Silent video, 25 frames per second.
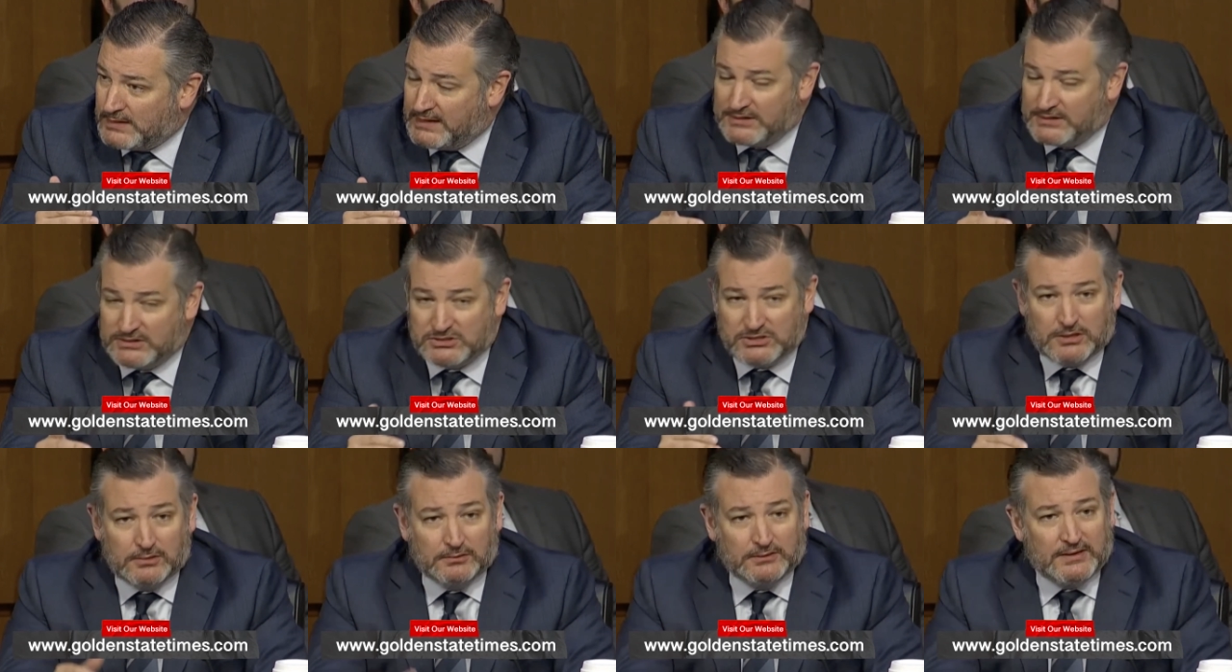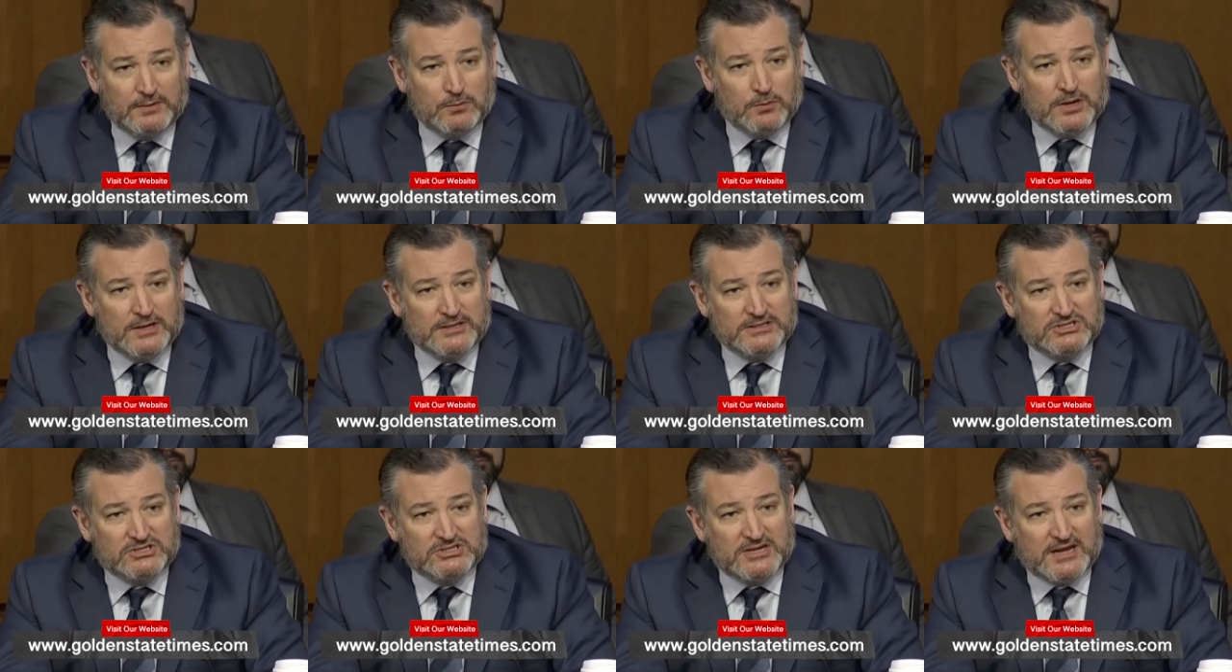It is only
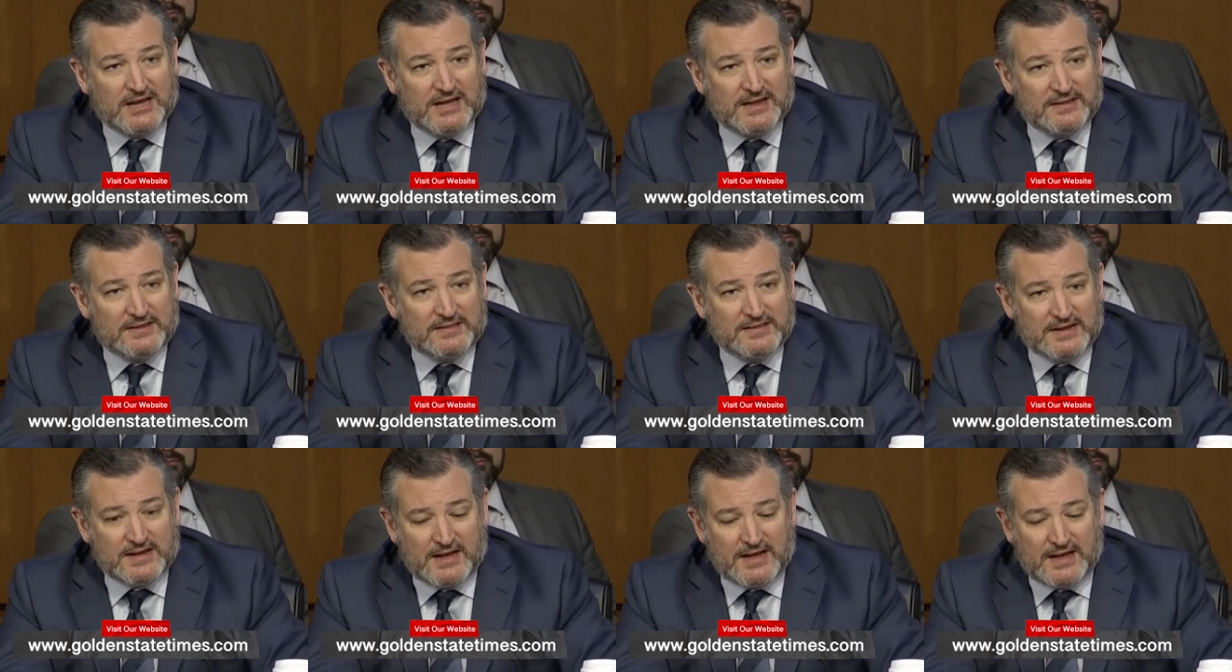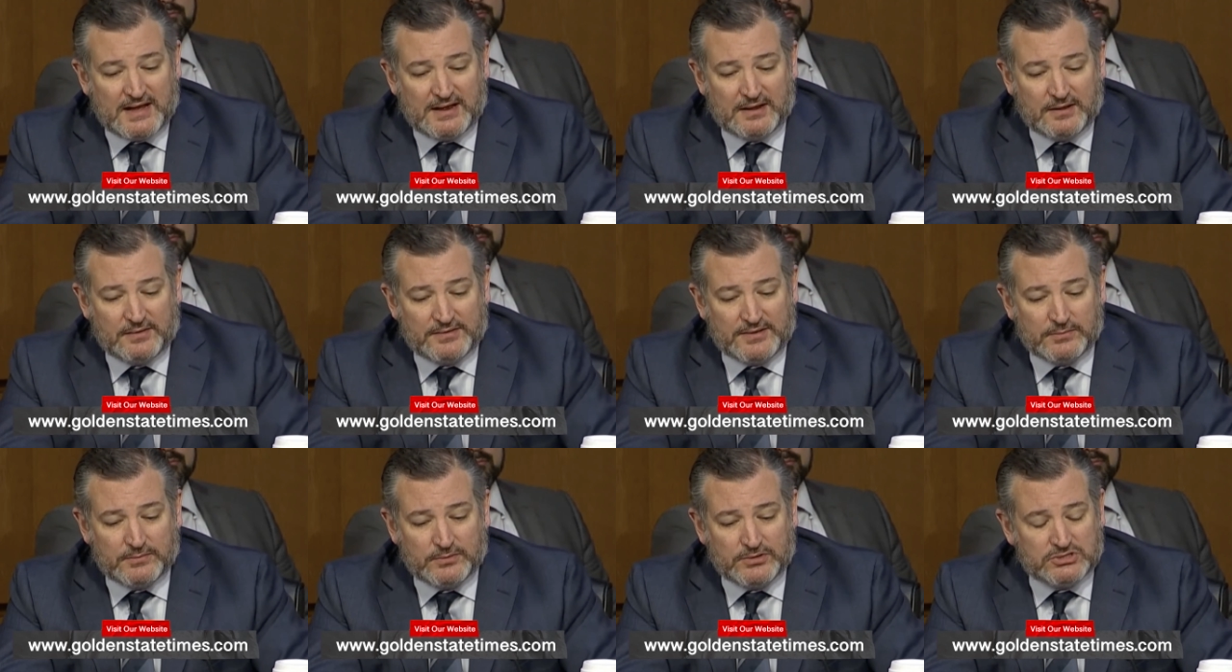one side of the
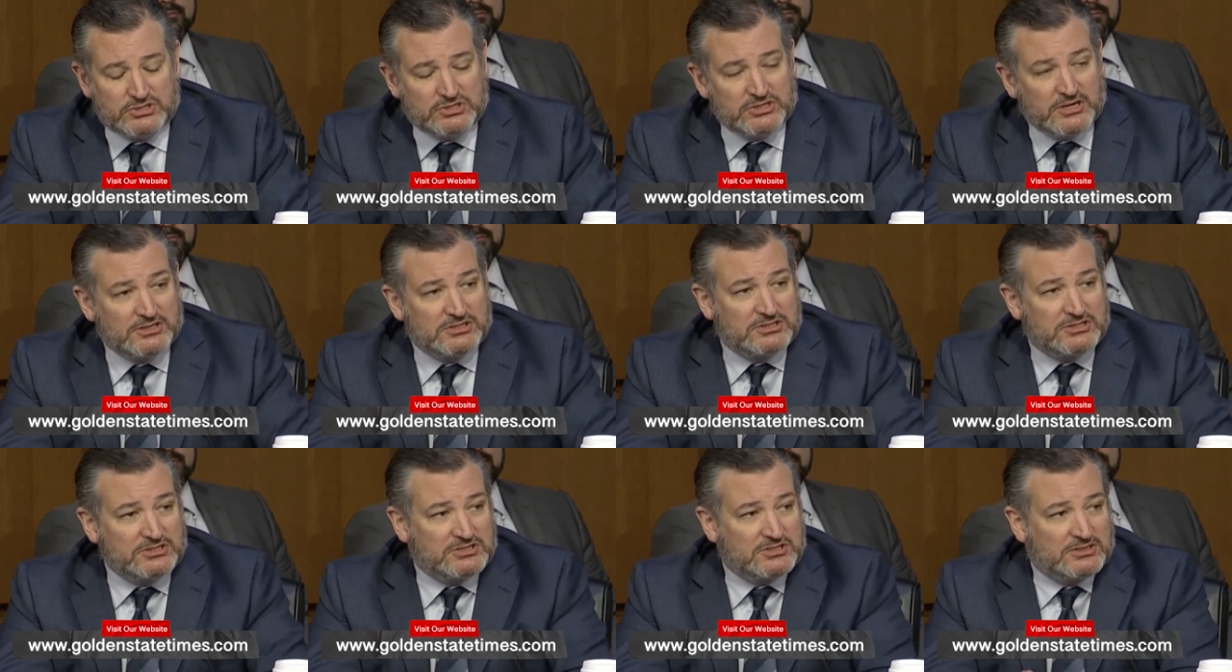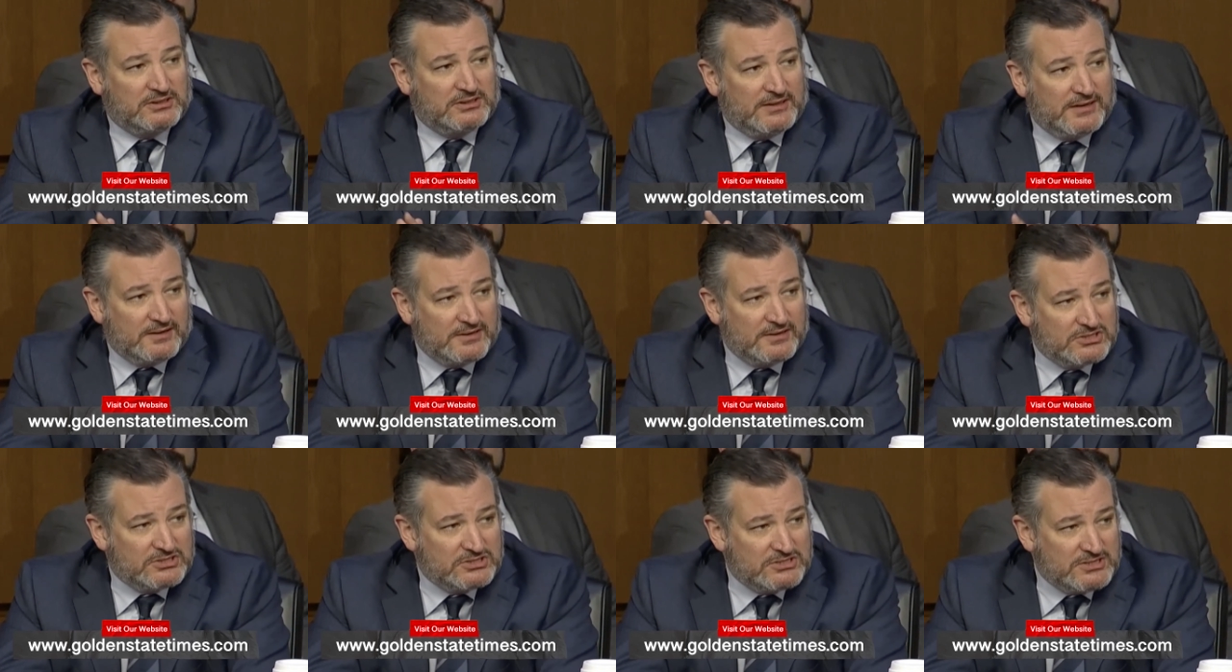aisle that, with Justice
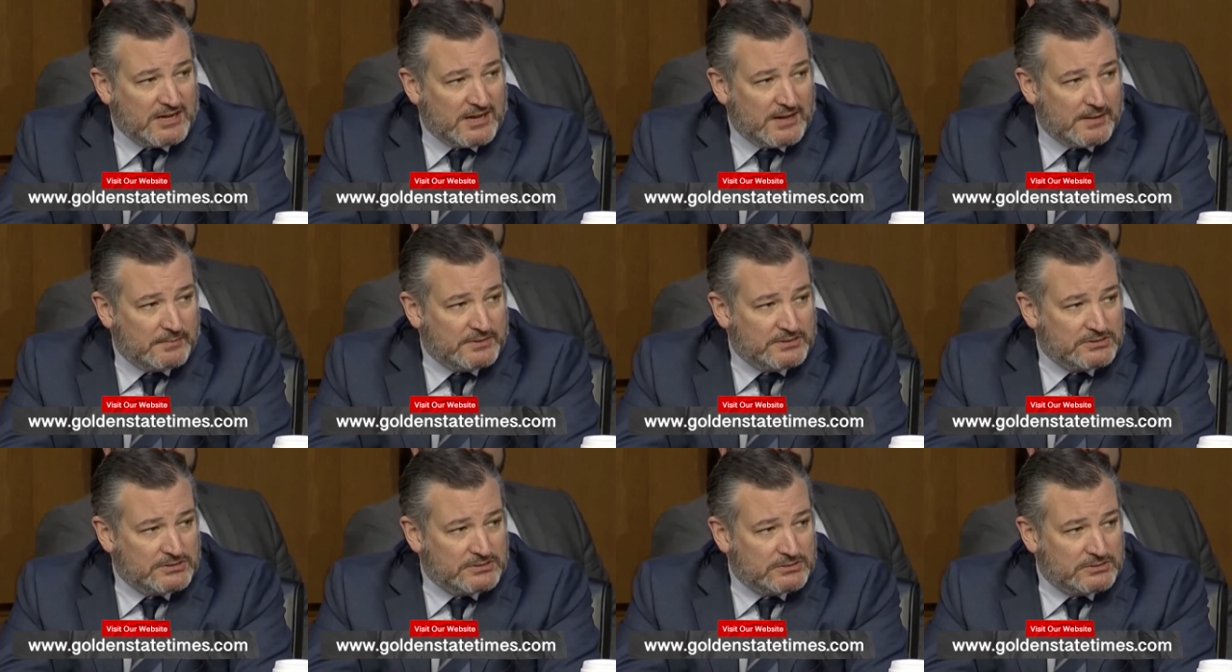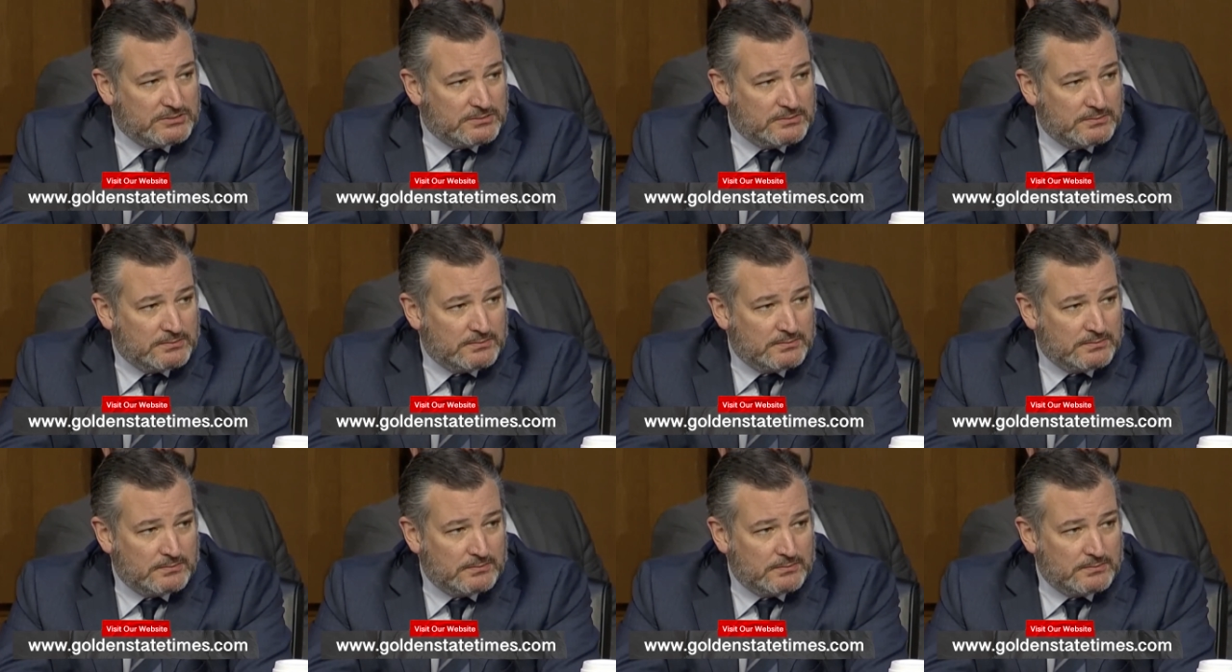Clarence Thomas,